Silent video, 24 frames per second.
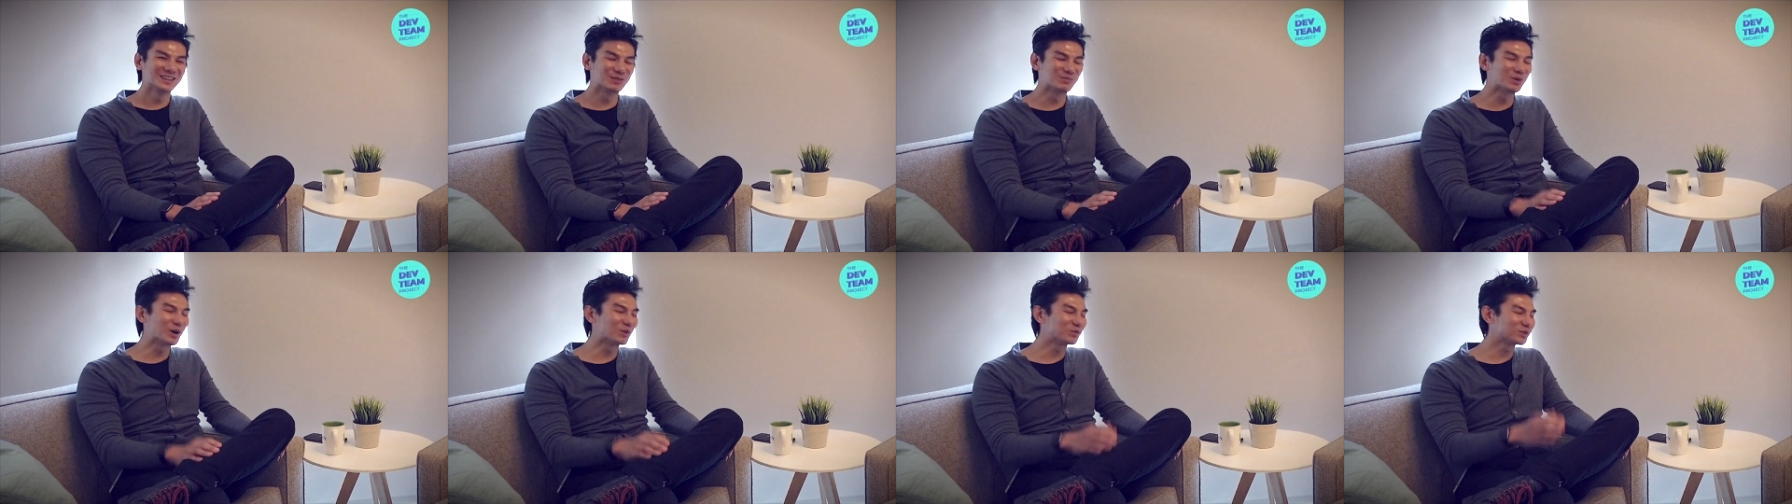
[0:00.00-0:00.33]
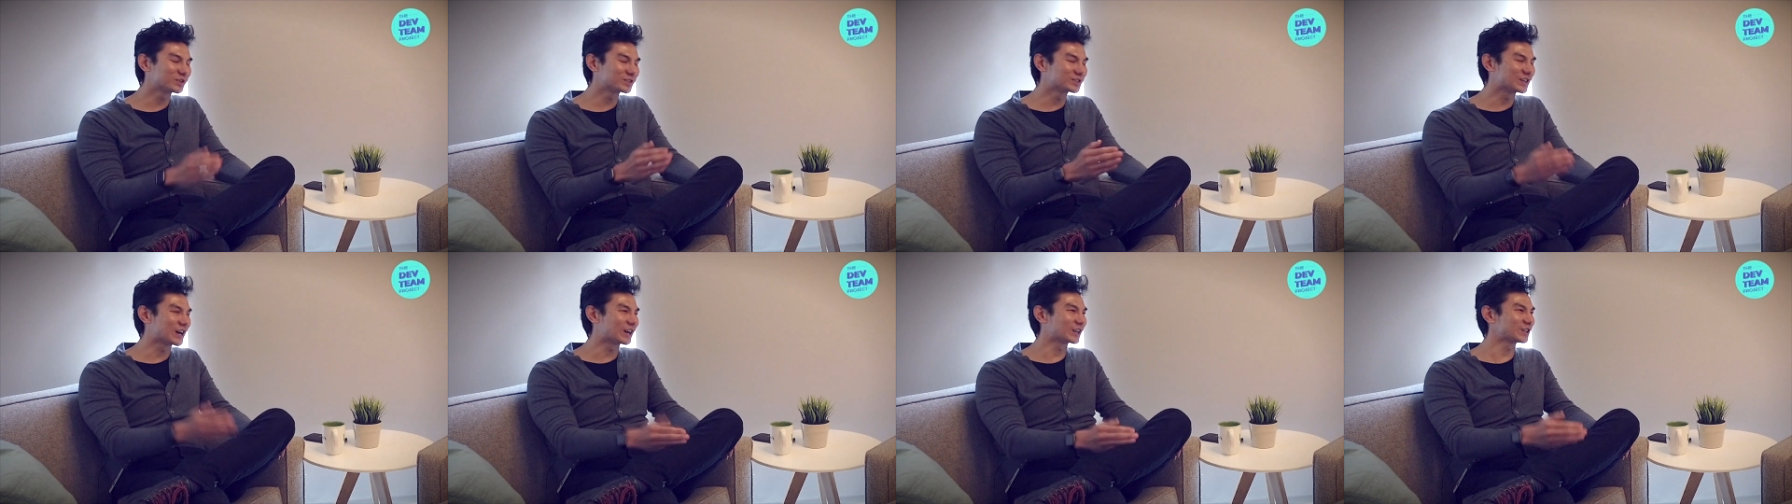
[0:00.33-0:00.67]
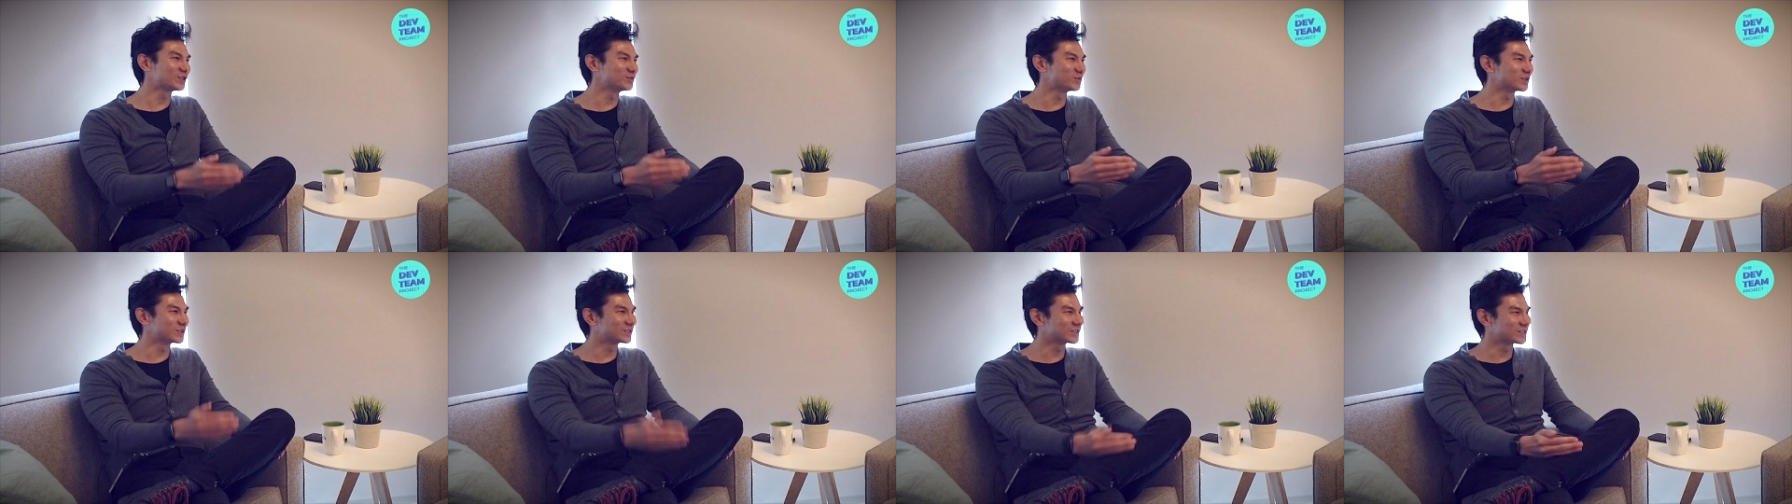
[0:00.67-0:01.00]
The public
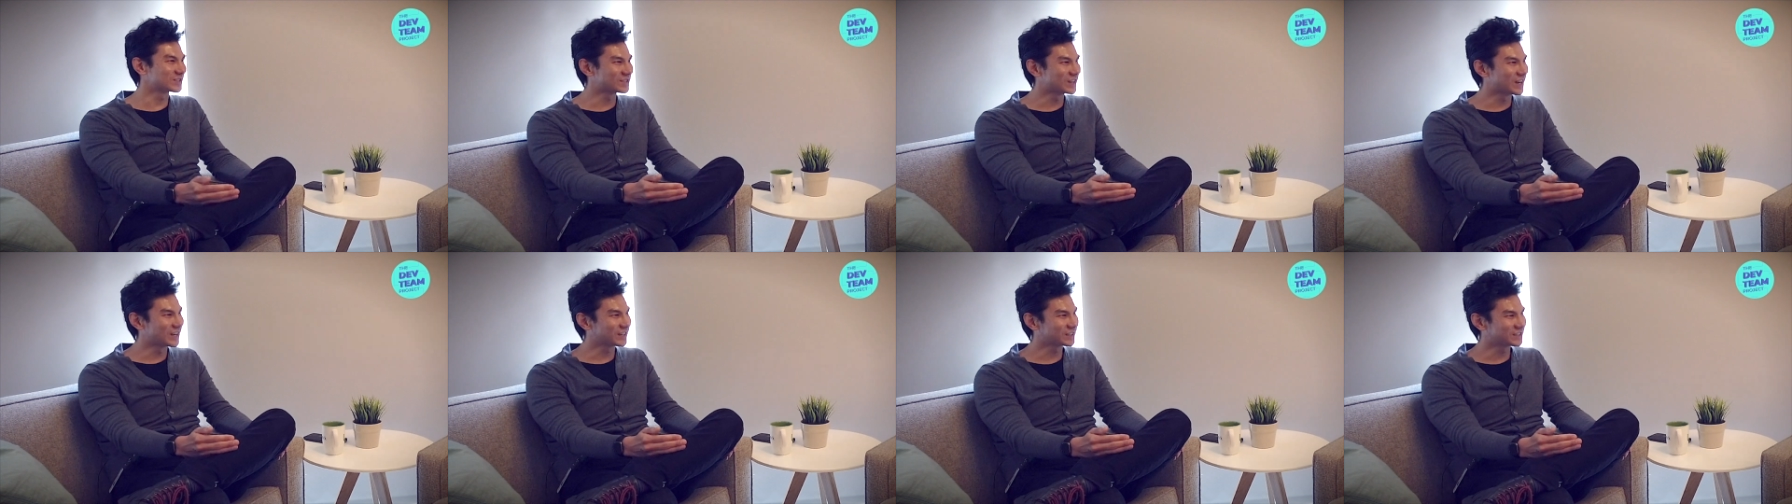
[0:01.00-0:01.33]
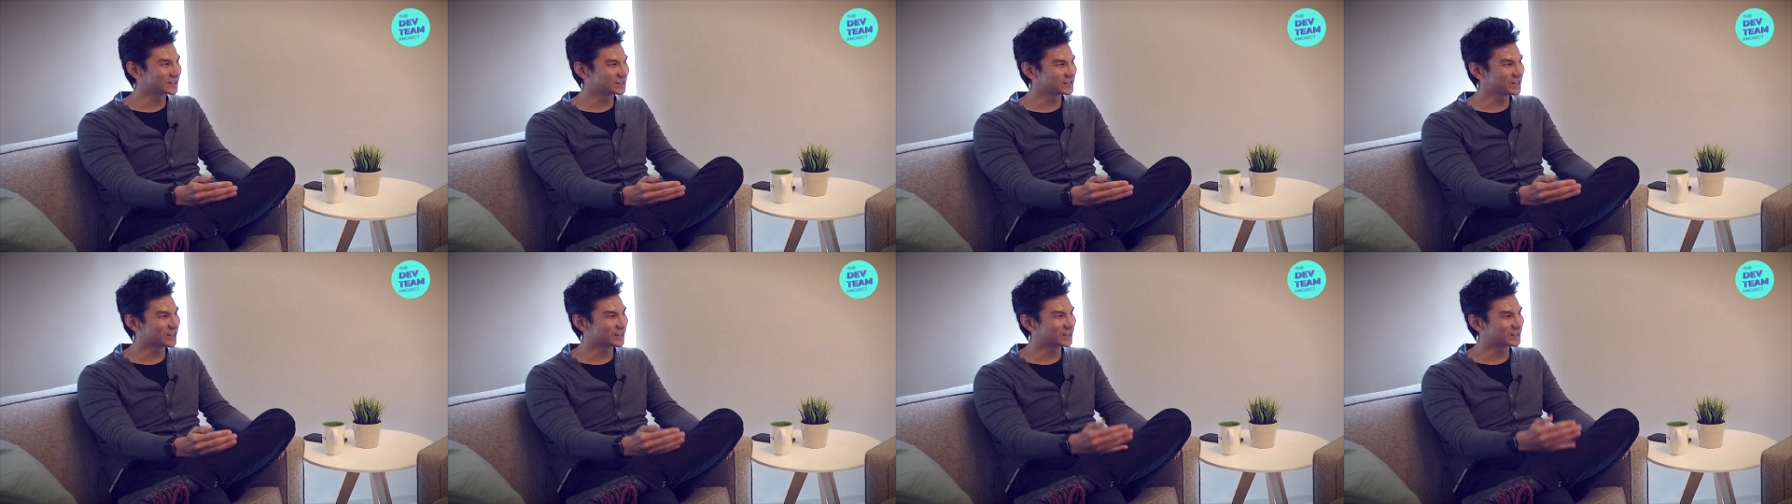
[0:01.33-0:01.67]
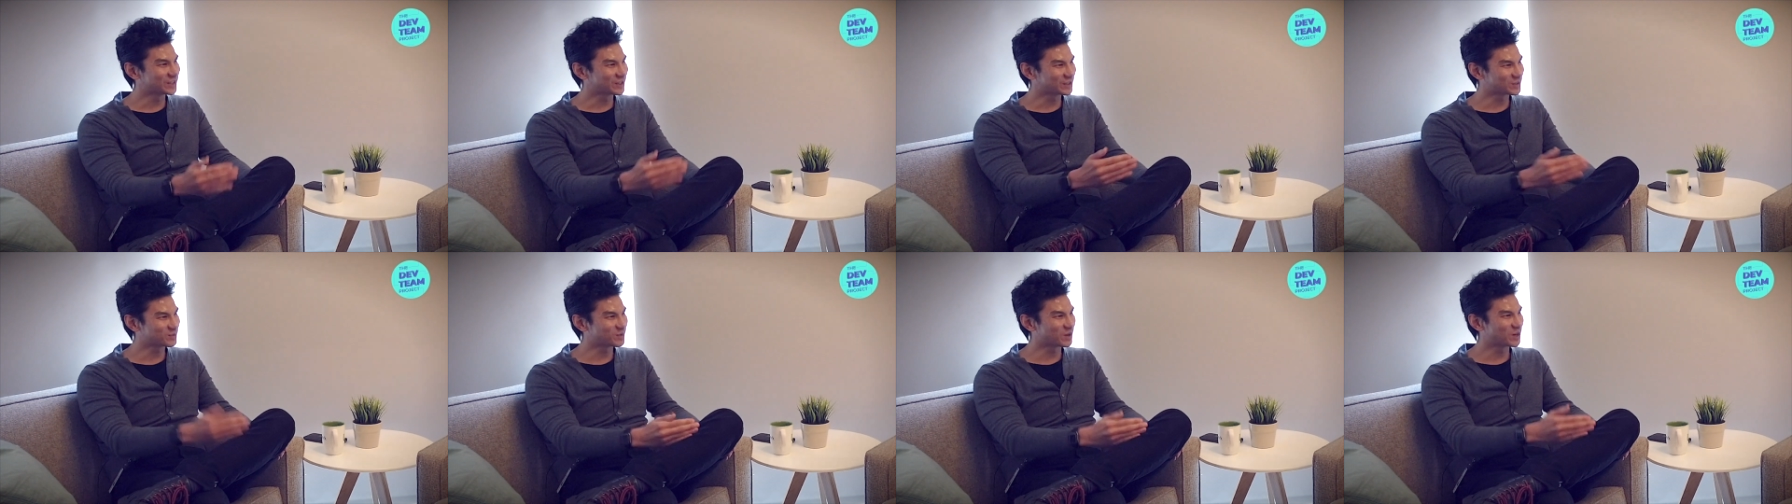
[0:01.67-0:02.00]
document does not
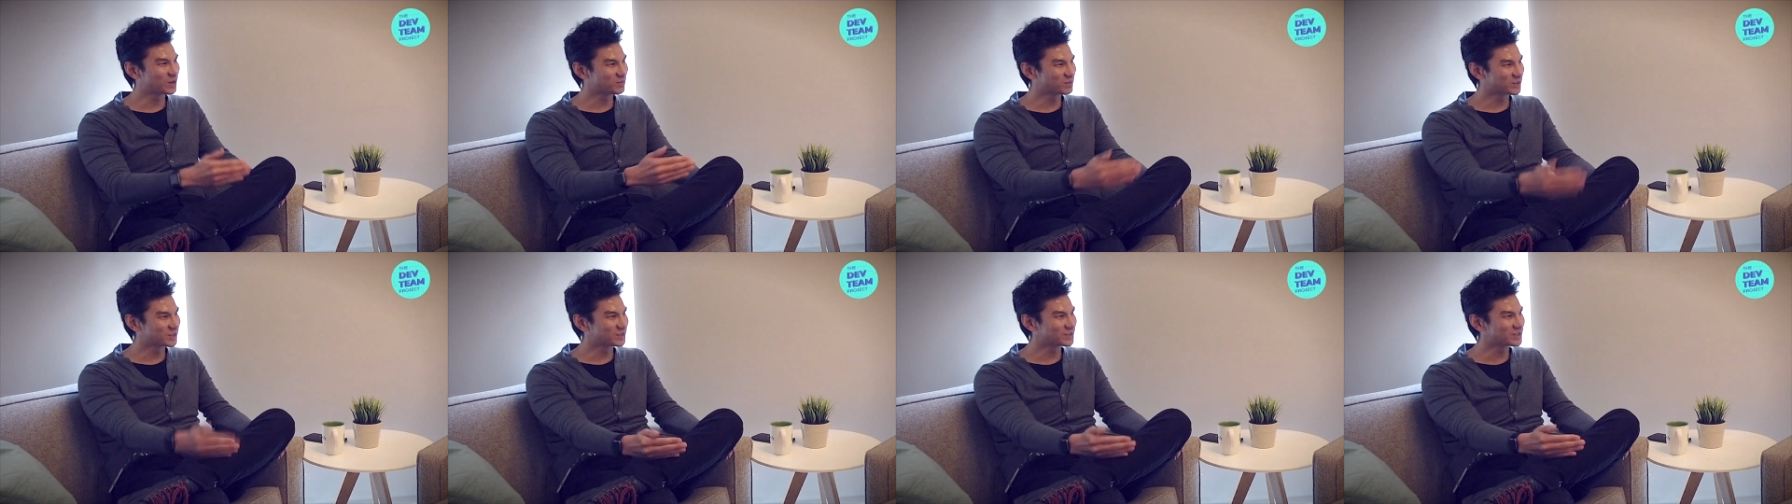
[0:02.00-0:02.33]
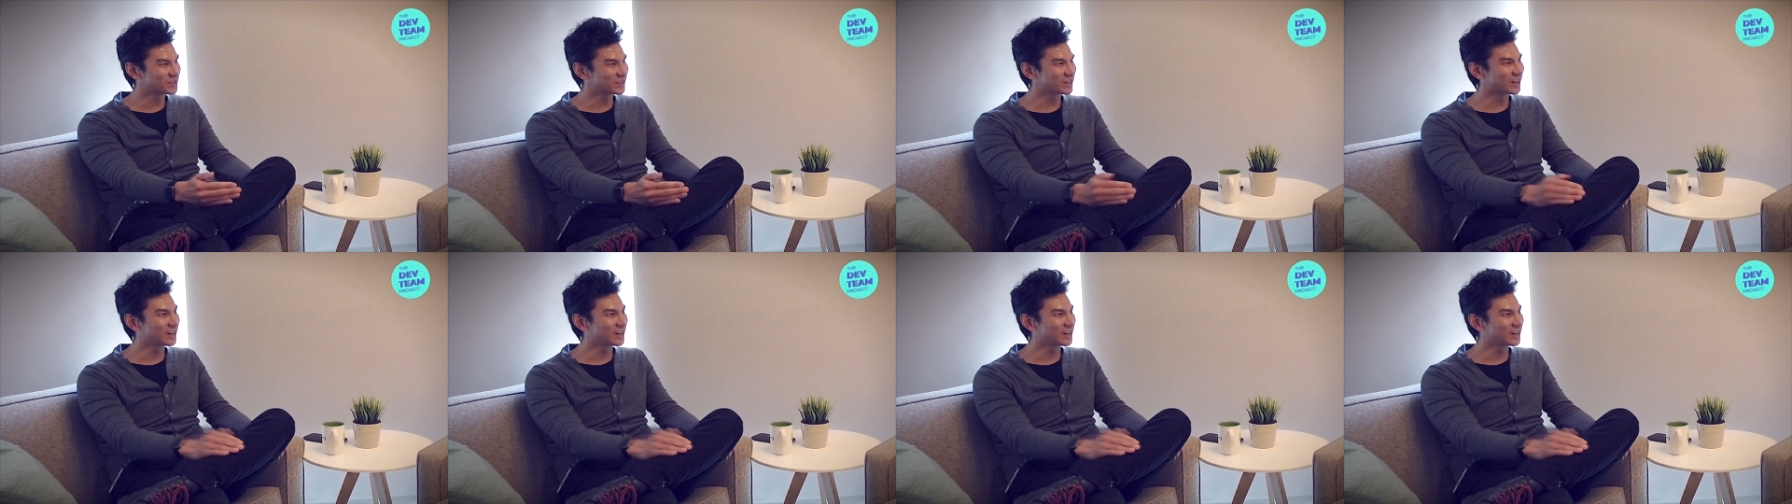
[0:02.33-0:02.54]
contain experiments